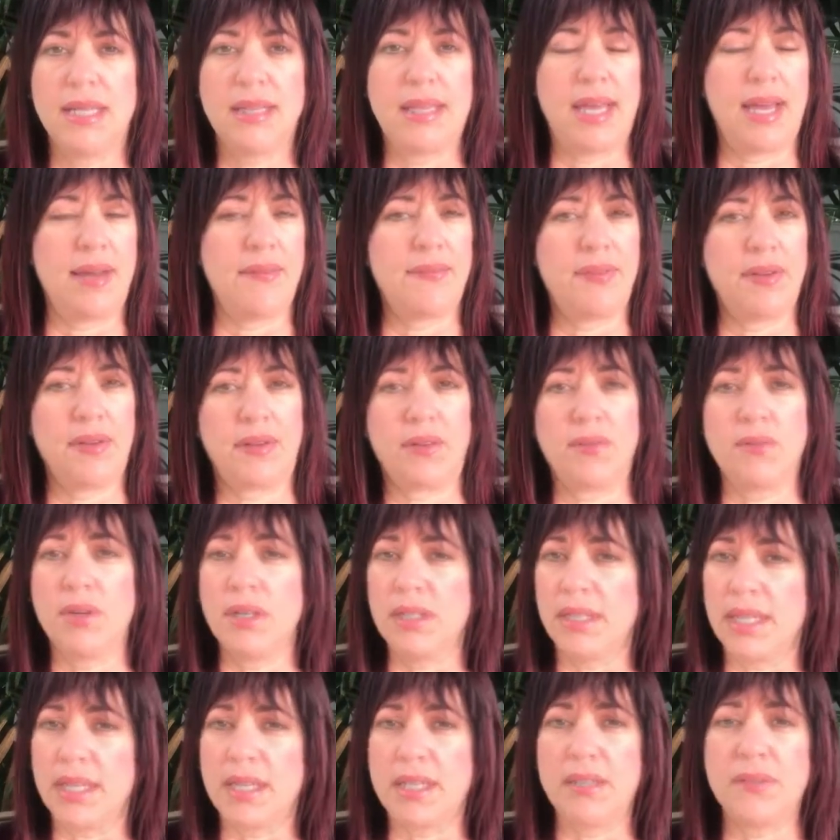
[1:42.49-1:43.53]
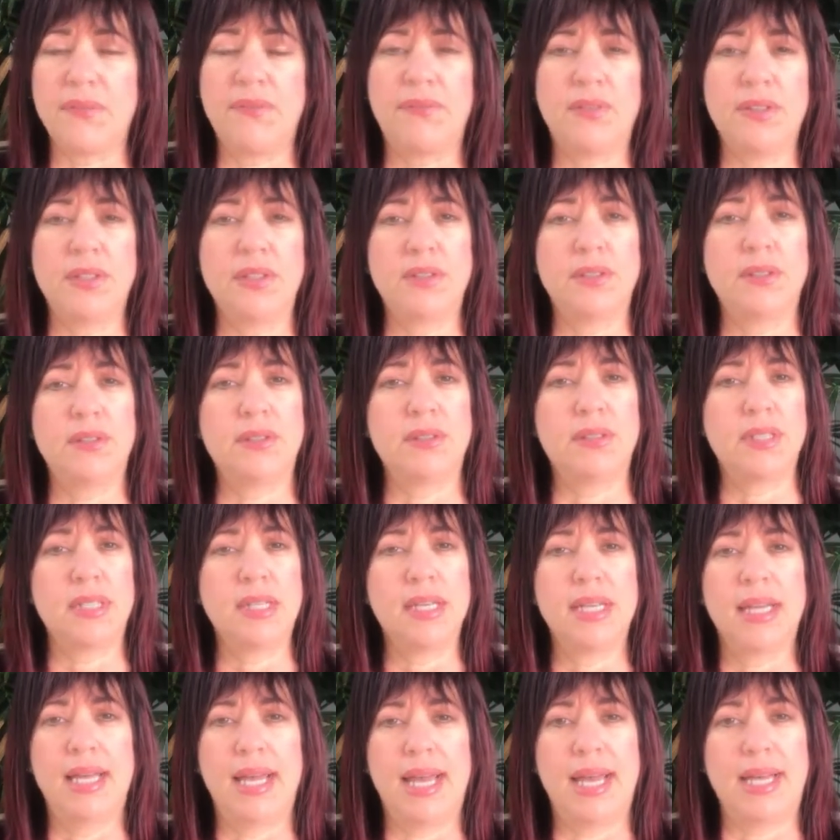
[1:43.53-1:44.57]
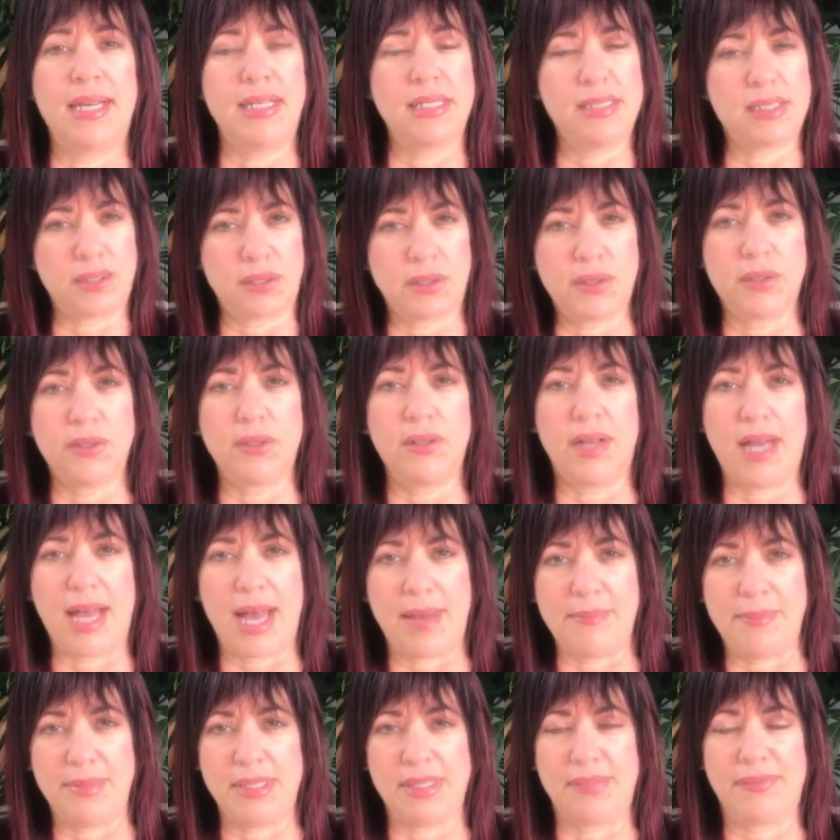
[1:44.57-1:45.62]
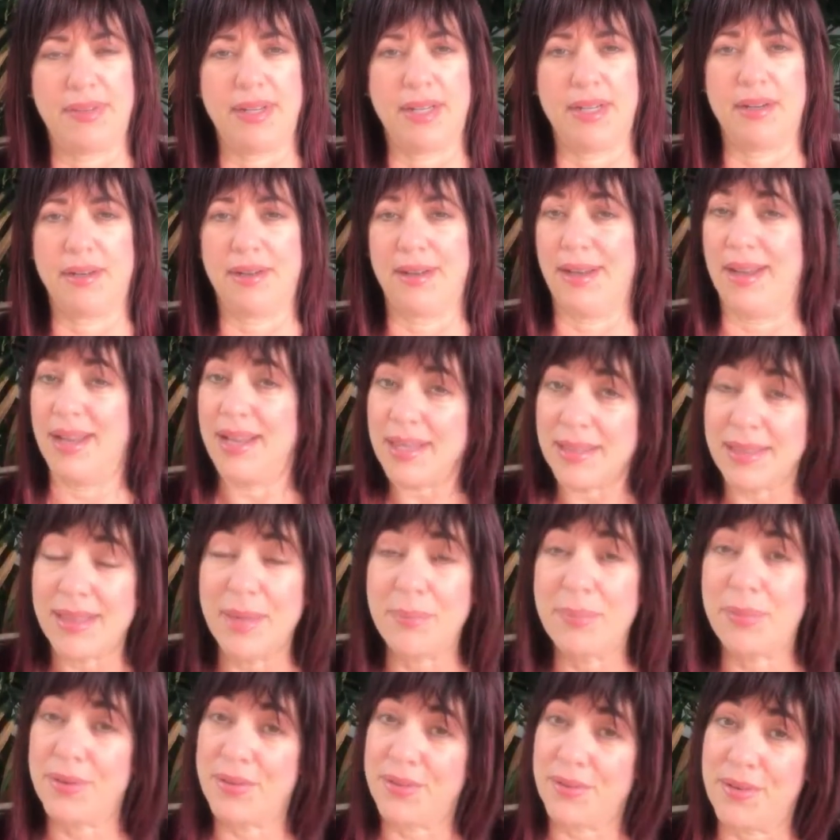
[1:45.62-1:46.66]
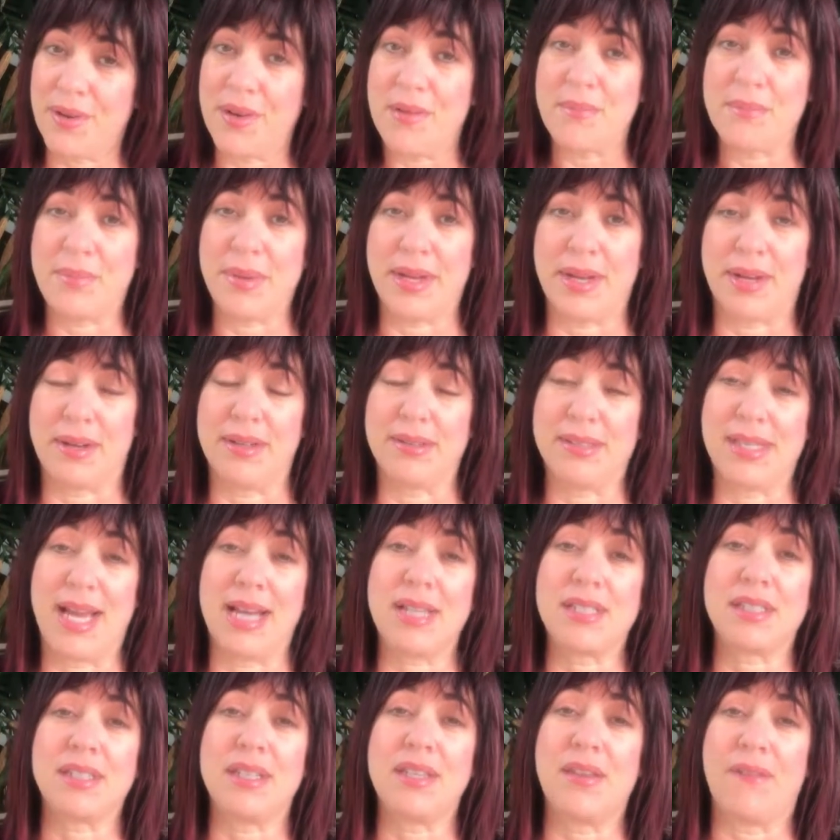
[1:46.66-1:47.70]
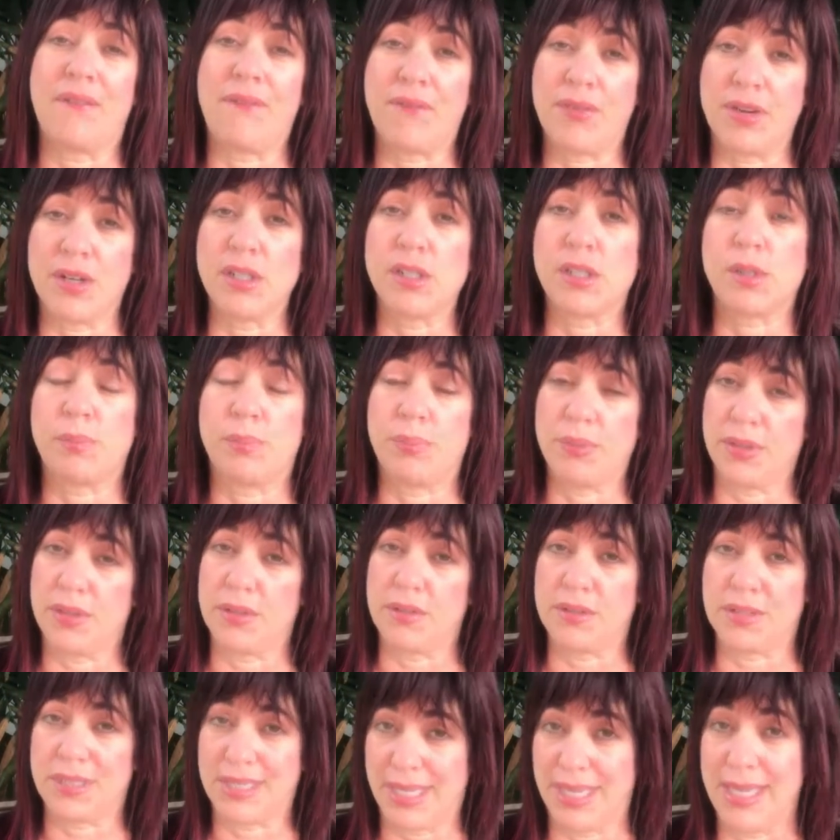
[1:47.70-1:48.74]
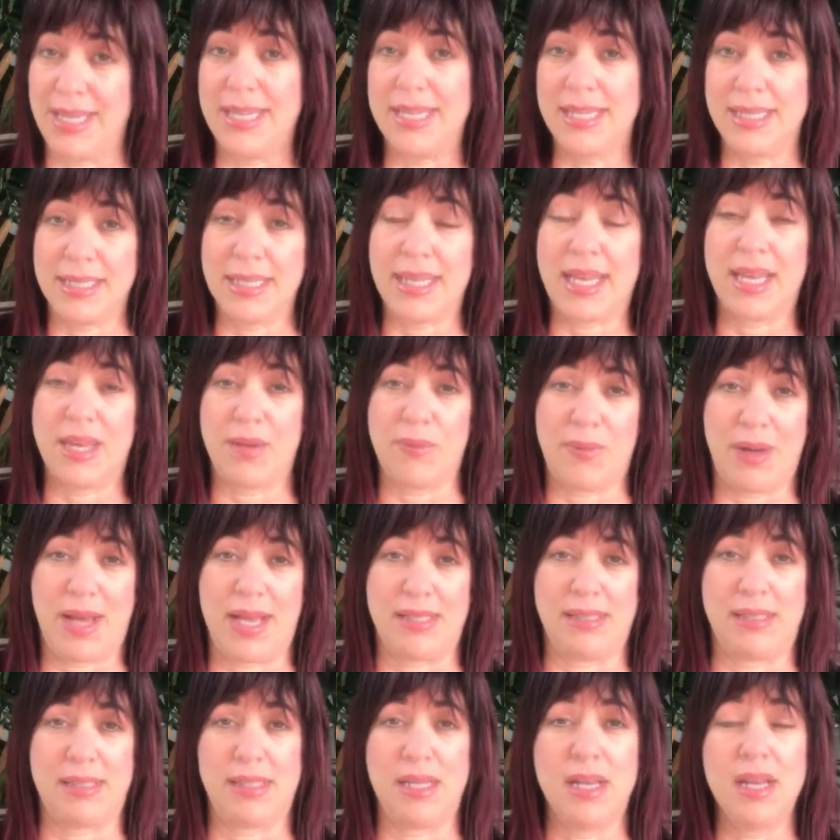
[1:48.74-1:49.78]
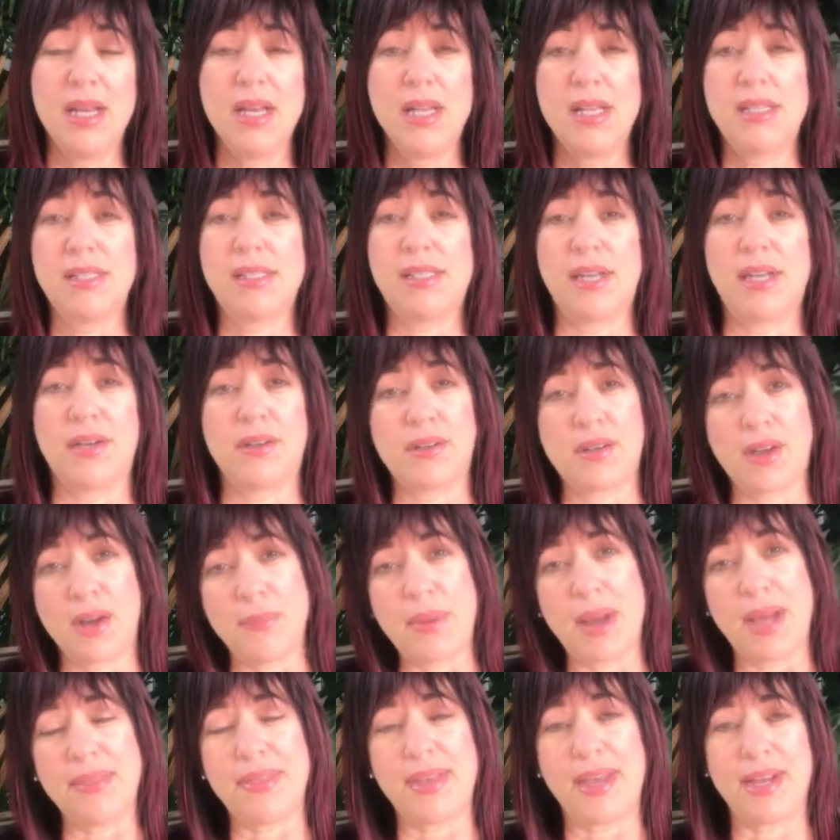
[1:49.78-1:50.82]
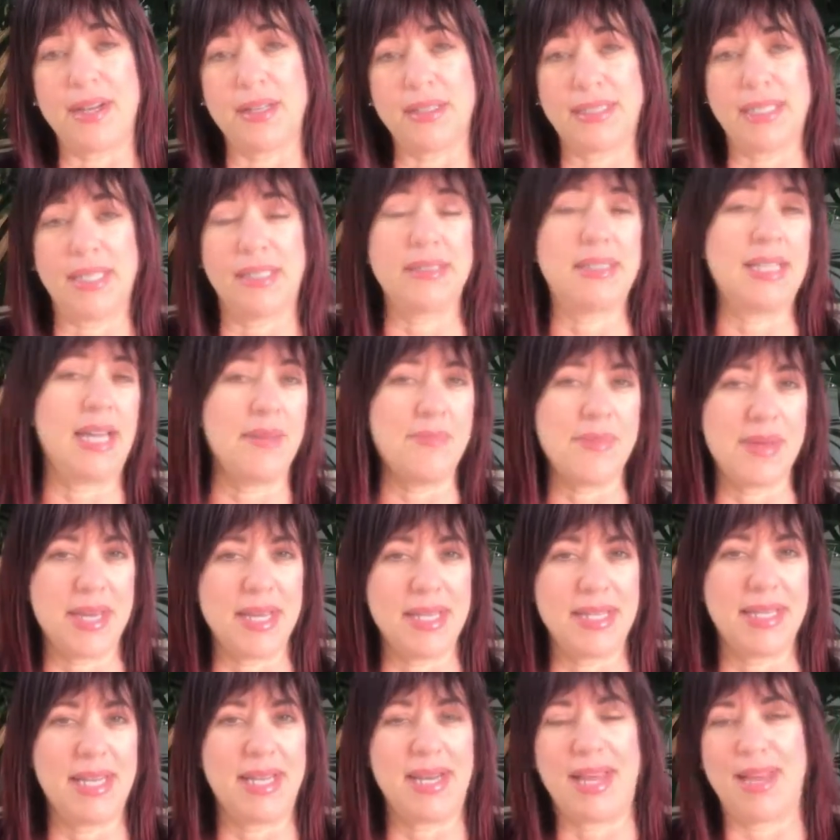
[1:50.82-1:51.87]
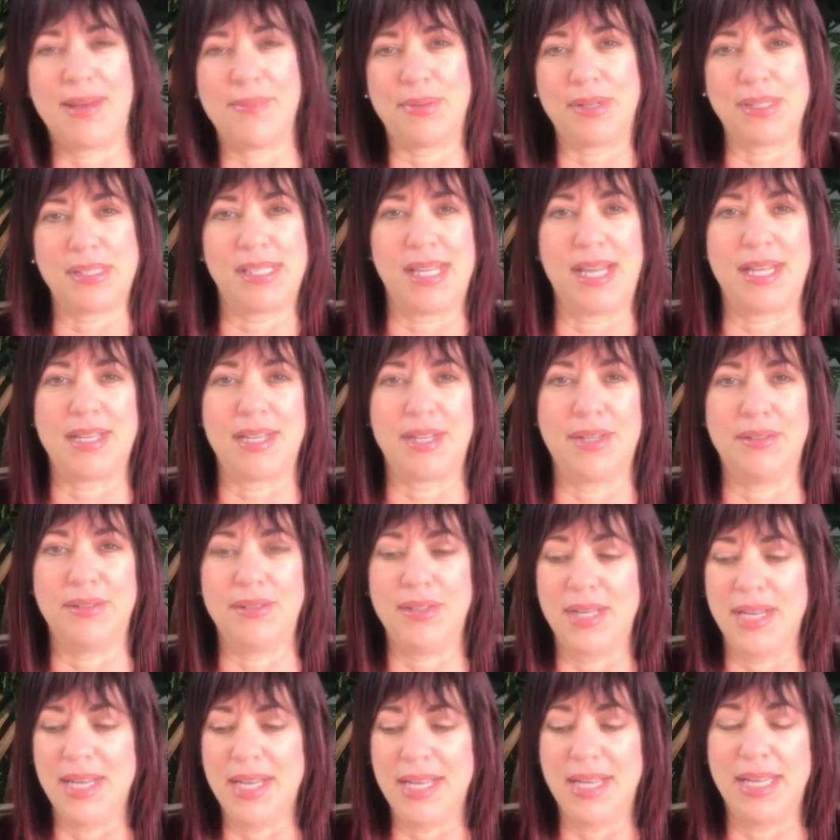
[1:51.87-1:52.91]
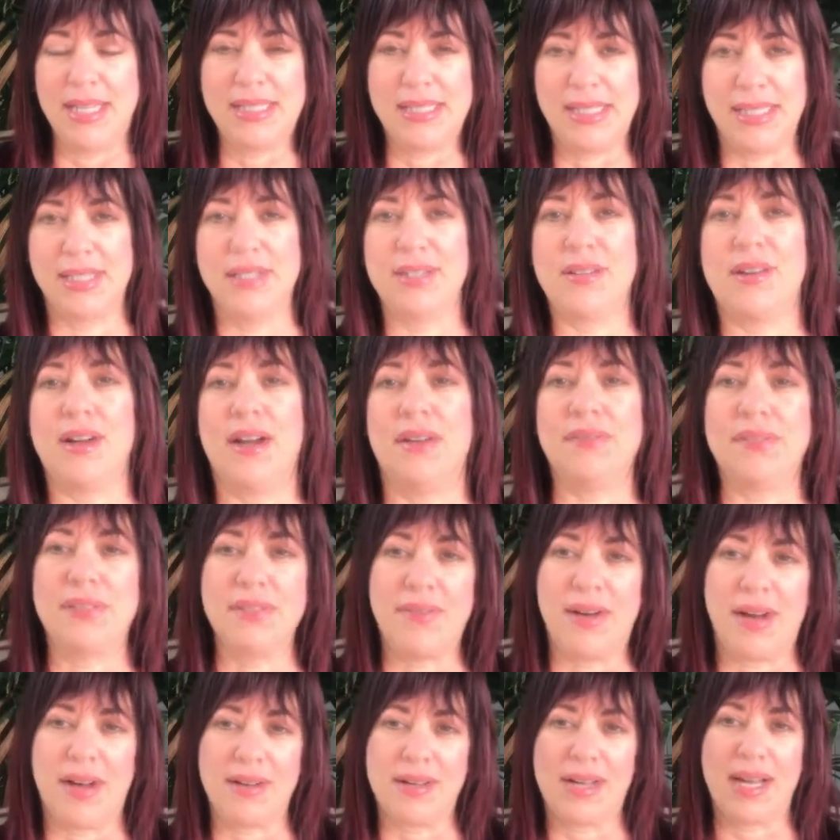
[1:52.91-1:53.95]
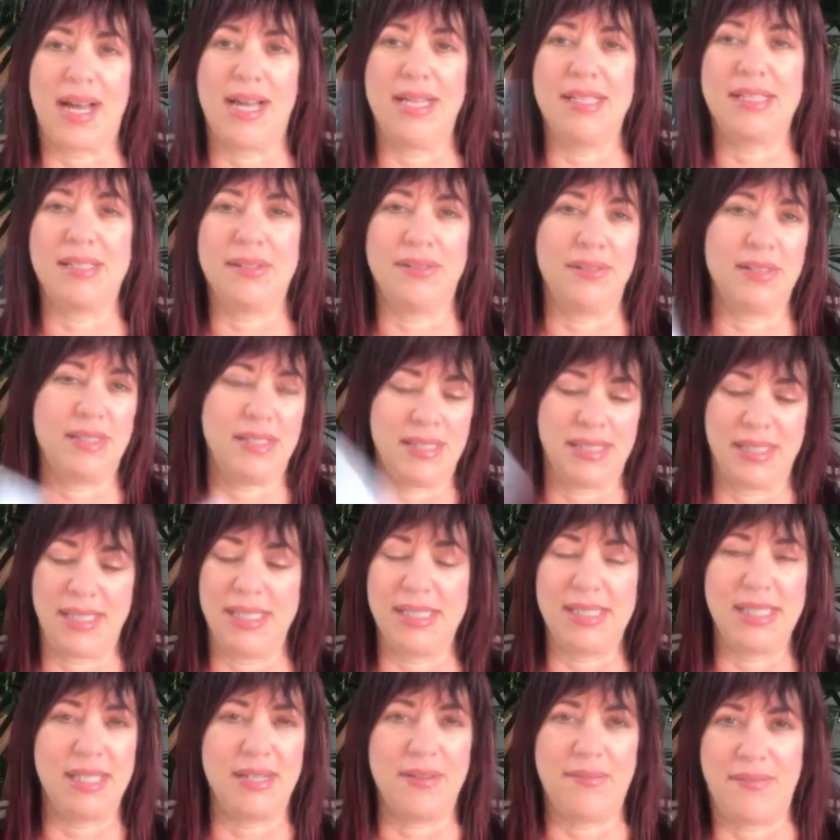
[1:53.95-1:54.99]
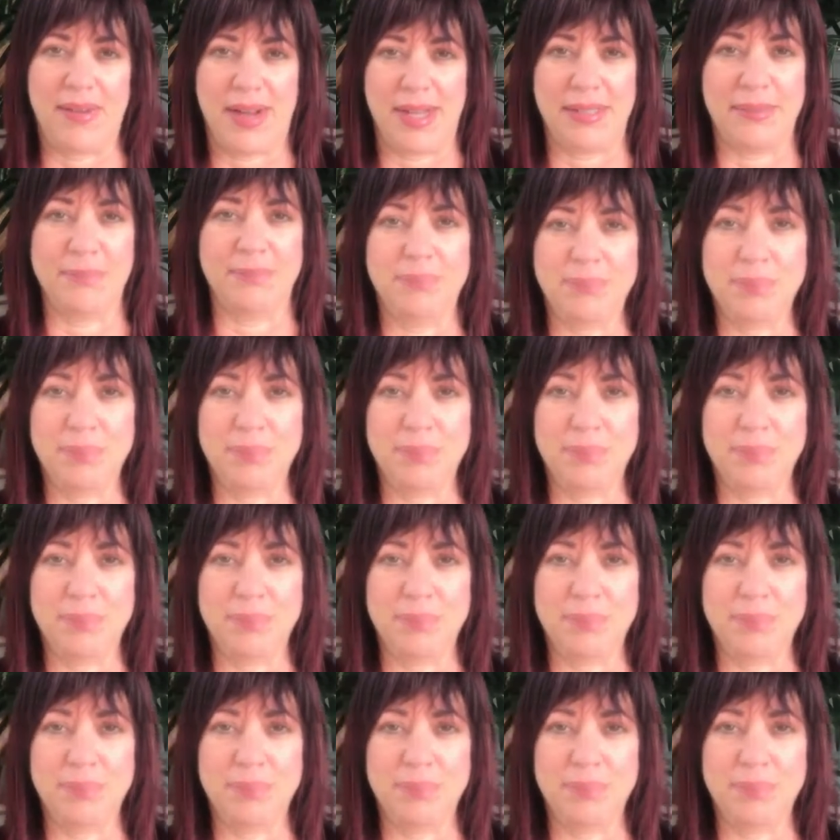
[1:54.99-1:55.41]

They have really good food and it's a cool atmosphere and they brew their own beer. It's actually the first brewery in Key West. So go by there, tell Damien that Amber sent you. It's in your off Duval guide, so it's easy to find.